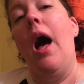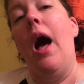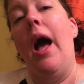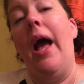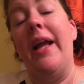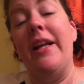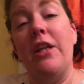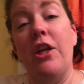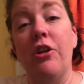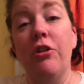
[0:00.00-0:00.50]

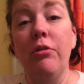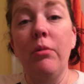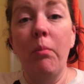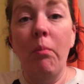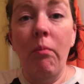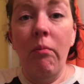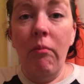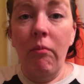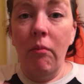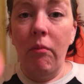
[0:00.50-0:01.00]
And you,
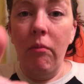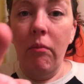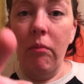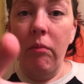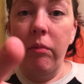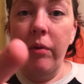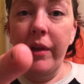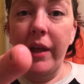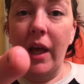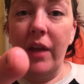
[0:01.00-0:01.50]

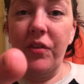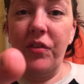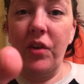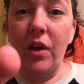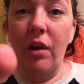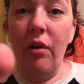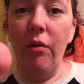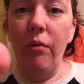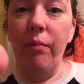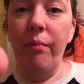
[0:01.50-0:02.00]
yes
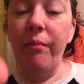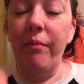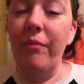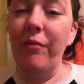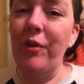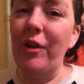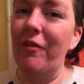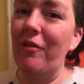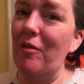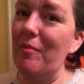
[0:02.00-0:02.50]
you
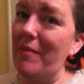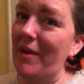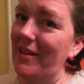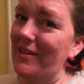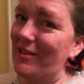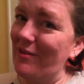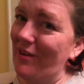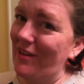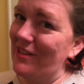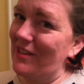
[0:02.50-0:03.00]
have an
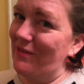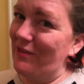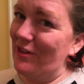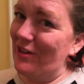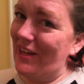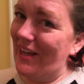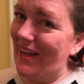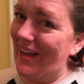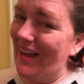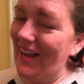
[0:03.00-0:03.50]
amazing rest of your
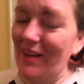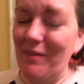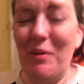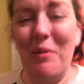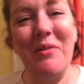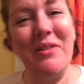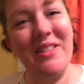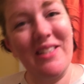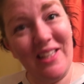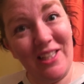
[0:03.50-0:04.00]
day, and we
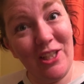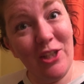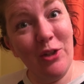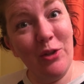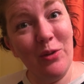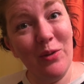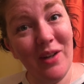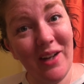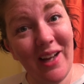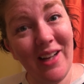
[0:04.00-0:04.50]
will see
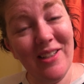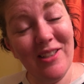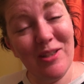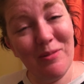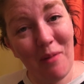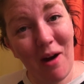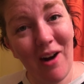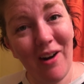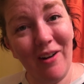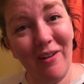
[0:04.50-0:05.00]
you again
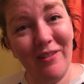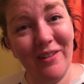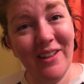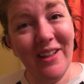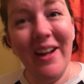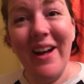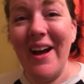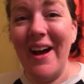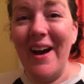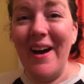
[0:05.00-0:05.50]
tomorrow.
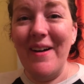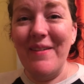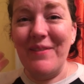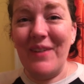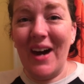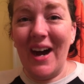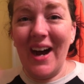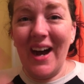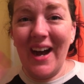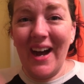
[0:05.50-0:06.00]

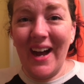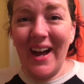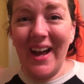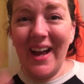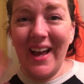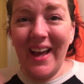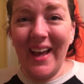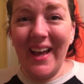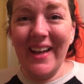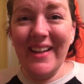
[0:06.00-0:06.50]

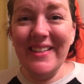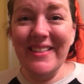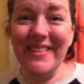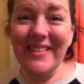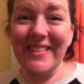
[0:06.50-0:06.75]
Bye.